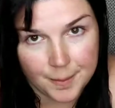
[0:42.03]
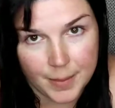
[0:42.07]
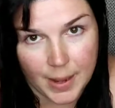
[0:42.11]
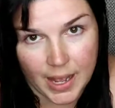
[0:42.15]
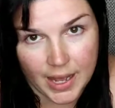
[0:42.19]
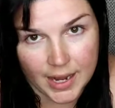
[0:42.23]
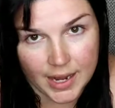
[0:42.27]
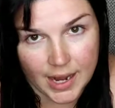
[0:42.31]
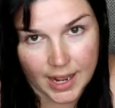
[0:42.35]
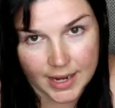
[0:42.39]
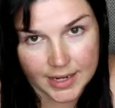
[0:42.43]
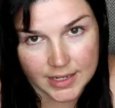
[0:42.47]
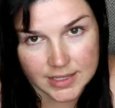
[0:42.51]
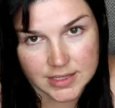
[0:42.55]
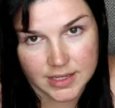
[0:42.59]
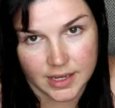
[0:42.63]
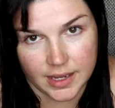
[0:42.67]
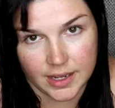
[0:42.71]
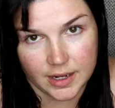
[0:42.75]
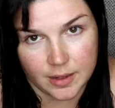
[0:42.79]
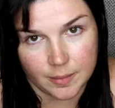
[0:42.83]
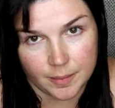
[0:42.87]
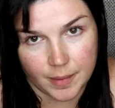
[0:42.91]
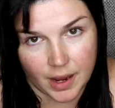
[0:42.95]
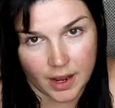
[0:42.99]
But I
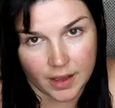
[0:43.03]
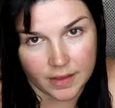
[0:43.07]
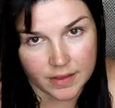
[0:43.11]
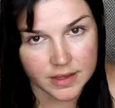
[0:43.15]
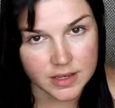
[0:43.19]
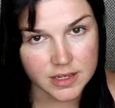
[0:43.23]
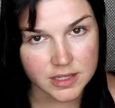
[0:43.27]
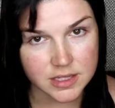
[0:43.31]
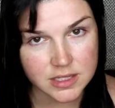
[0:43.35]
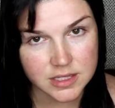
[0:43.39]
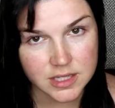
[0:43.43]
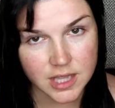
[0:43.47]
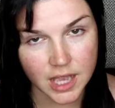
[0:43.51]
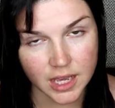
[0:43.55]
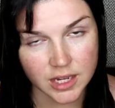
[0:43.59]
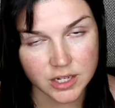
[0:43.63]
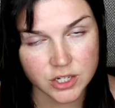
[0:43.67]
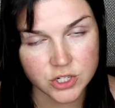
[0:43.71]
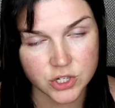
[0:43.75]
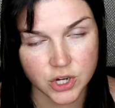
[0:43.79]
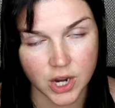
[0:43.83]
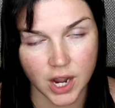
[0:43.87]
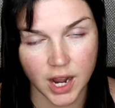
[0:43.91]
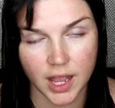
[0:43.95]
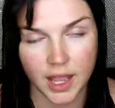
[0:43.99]
decided to buy this
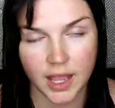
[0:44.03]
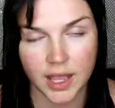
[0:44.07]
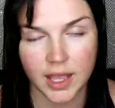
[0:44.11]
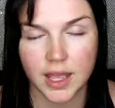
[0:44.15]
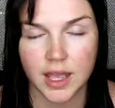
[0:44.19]
and try